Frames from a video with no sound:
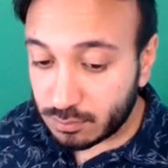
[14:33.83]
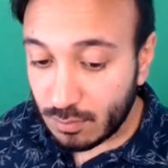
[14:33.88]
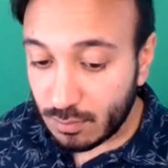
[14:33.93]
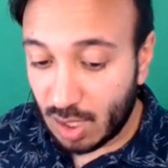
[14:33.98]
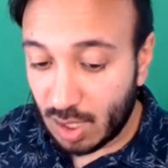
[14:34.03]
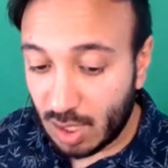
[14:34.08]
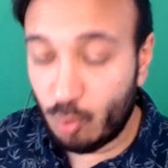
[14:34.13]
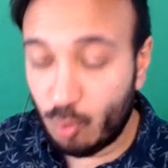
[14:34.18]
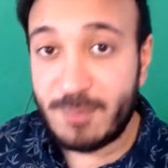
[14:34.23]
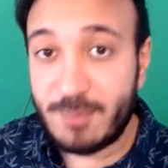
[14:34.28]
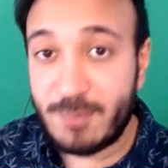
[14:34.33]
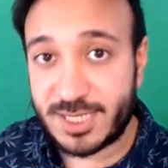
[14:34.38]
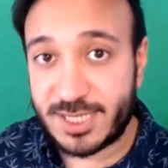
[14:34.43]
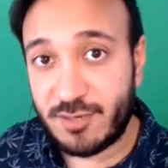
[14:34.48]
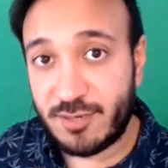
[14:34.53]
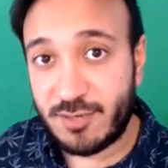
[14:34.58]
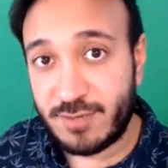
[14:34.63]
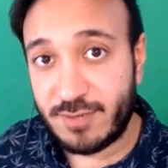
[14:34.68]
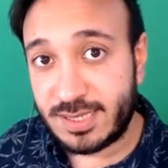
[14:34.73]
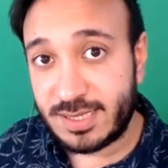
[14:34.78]
a web
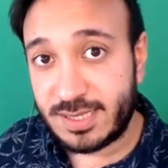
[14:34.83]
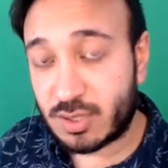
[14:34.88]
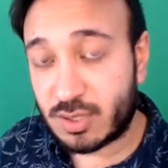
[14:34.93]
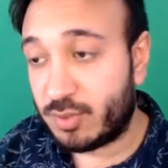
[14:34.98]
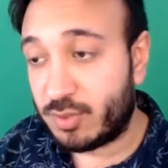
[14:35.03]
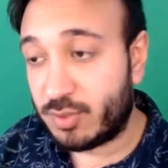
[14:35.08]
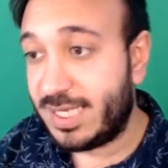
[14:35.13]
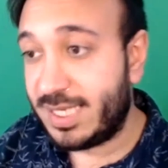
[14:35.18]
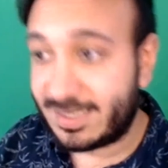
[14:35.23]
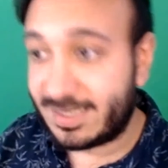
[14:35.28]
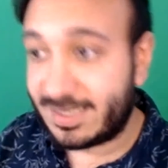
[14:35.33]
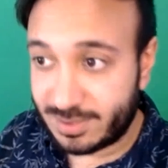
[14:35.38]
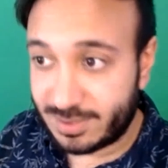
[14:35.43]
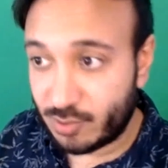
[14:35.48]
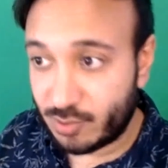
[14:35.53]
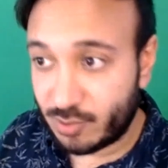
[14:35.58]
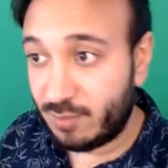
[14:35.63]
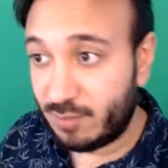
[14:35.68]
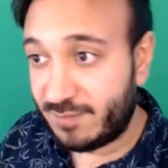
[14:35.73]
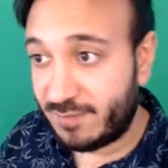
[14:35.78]
series called The Acting
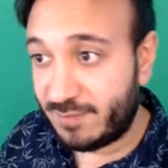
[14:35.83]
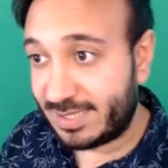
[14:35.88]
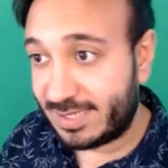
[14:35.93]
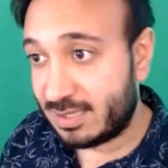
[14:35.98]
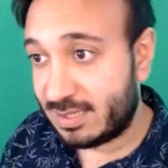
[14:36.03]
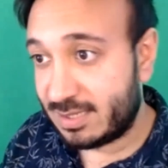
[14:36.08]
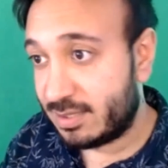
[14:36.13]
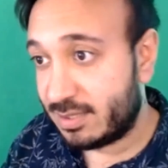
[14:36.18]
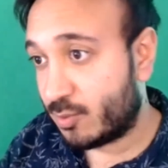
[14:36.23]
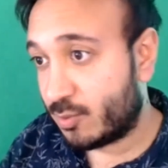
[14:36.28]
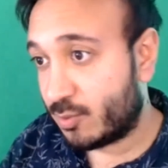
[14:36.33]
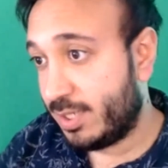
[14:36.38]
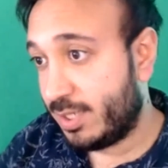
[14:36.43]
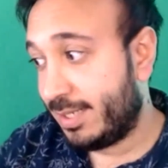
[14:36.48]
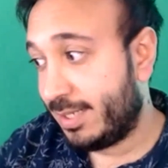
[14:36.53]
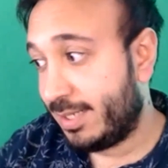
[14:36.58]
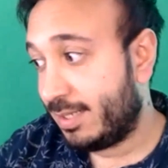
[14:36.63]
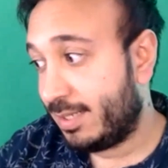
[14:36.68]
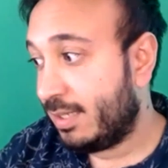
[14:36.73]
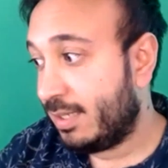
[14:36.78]
School of Excellence, where
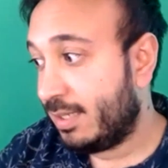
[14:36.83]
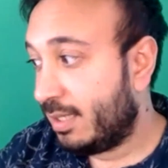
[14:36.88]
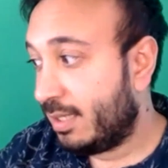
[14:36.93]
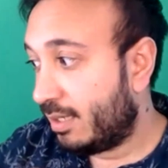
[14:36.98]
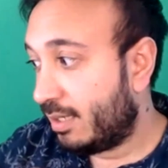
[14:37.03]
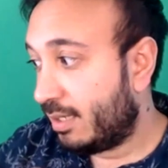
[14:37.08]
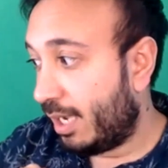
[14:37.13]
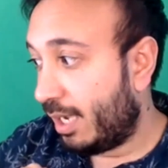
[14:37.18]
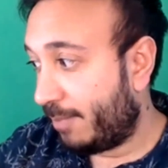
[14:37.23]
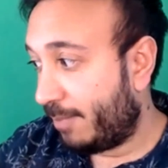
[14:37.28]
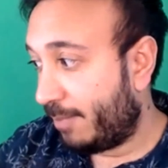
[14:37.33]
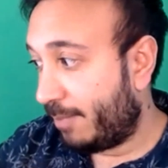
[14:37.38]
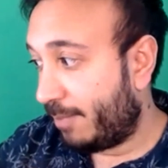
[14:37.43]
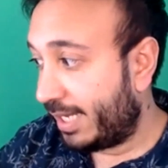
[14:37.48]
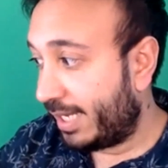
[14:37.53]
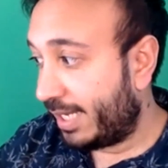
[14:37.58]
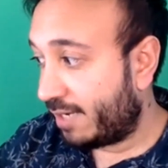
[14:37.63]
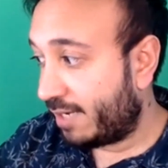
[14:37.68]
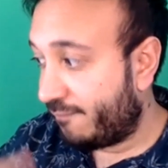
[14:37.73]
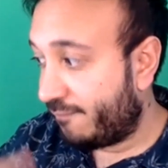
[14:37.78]
I play
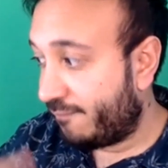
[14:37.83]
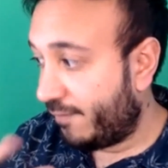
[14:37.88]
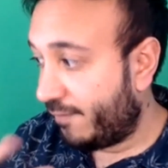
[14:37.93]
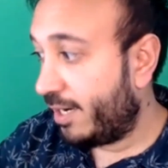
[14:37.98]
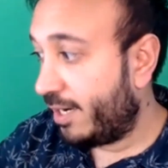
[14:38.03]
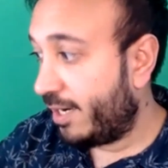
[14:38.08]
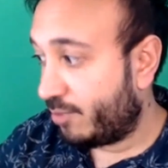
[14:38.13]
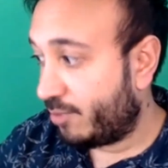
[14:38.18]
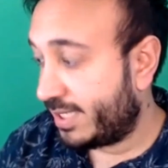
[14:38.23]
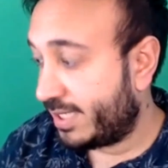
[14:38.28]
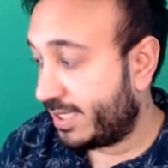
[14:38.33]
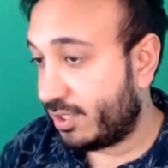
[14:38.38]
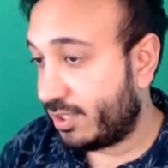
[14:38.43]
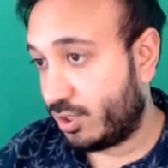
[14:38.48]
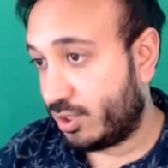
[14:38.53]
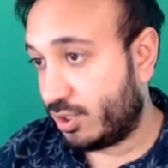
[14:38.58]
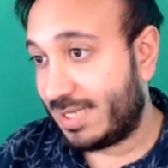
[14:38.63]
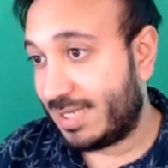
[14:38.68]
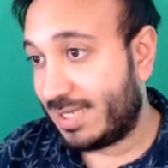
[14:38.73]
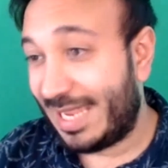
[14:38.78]
like a very
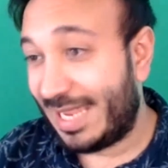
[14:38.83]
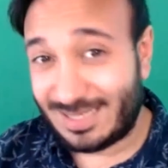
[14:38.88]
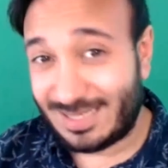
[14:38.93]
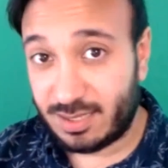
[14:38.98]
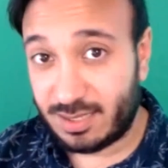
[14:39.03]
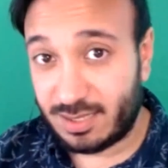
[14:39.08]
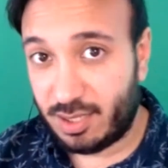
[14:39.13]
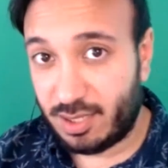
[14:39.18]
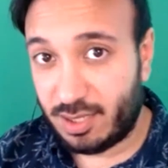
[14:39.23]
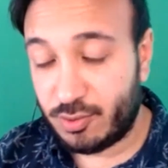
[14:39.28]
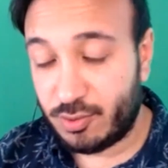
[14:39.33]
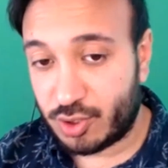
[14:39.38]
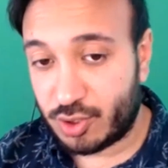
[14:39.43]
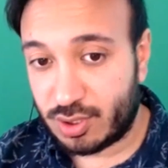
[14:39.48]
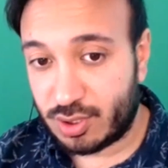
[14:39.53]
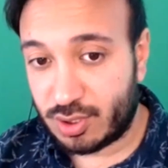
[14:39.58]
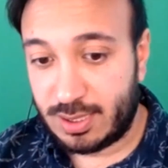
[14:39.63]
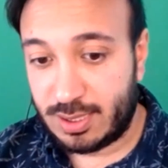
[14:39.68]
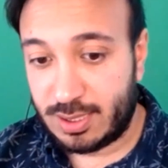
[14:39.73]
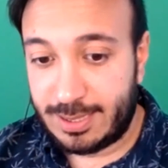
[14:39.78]
pretentious acting coach.
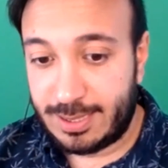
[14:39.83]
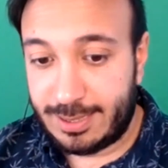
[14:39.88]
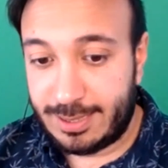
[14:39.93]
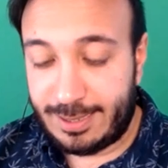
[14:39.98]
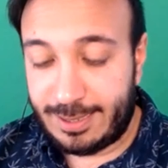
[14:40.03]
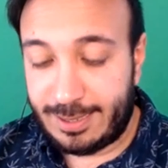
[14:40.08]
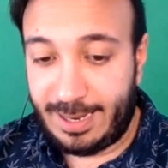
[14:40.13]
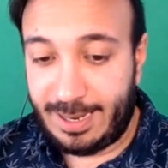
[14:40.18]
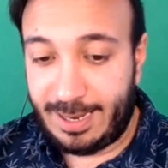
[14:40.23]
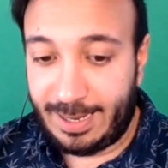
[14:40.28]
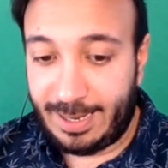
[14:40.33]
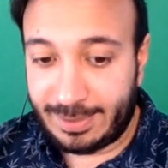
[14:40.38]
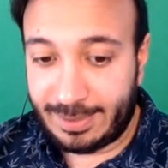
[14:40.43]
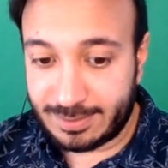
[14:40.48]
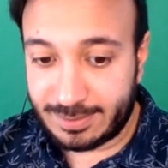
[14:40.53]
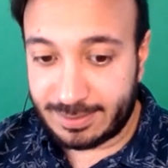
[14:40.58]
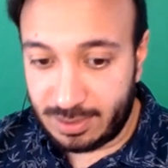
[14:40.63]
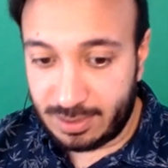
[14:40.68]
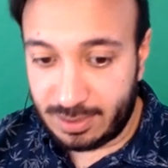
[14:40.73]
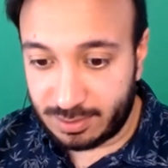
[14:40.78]

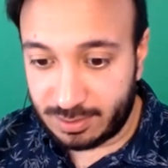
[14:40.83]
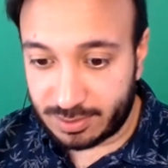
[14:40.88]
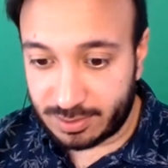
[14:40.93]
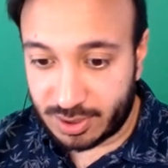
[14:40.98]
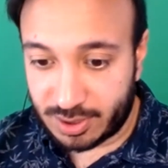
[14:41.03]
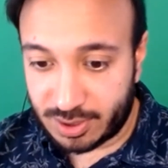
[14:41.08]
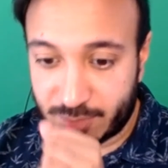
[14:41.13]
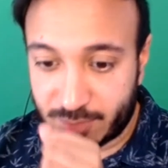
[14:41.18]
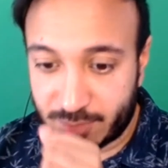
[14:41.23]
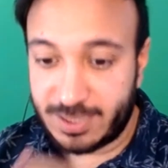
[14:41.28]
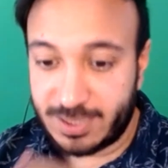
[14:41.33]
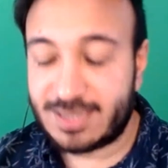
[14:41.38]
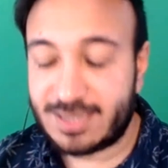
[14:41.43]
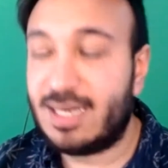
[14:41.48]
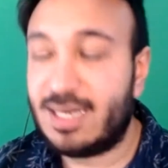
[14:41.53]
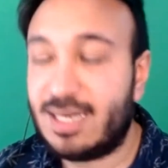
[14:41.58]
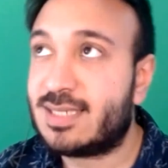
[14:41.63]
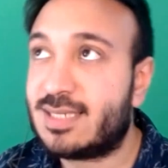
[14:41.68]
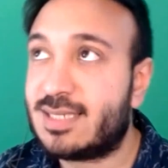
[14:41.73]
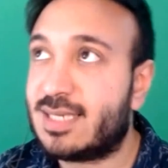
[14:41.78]
And excuse me,
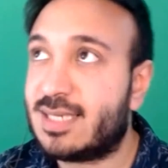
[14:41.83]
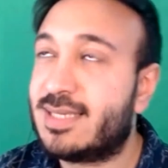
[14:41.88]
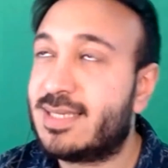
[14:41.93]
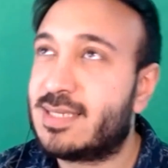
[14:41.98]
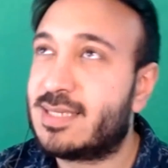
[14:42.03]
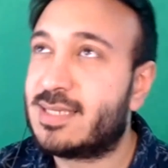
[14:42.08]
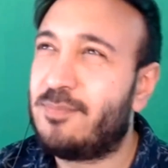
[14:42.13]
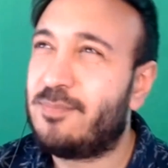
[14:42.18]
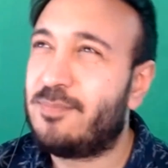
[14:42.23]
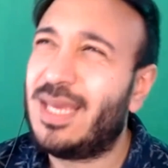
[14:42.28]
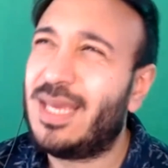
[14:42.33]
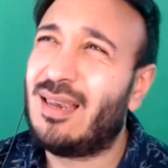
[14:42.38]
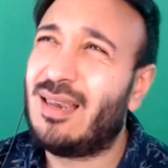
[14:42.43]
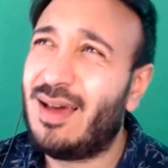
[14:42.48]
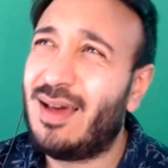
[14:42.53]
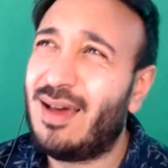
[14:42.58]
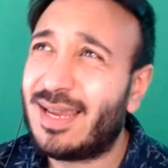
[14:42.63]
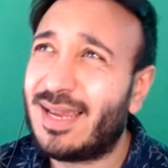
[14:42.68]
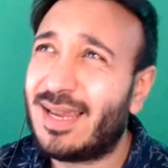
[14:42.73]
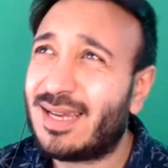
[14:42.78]
I'd say it's a bit
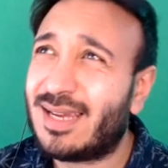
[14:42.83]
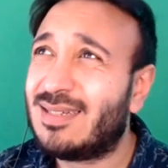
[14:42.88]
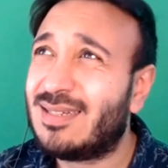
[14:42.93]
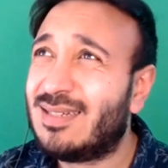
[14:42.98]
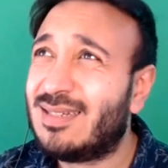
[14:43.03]
like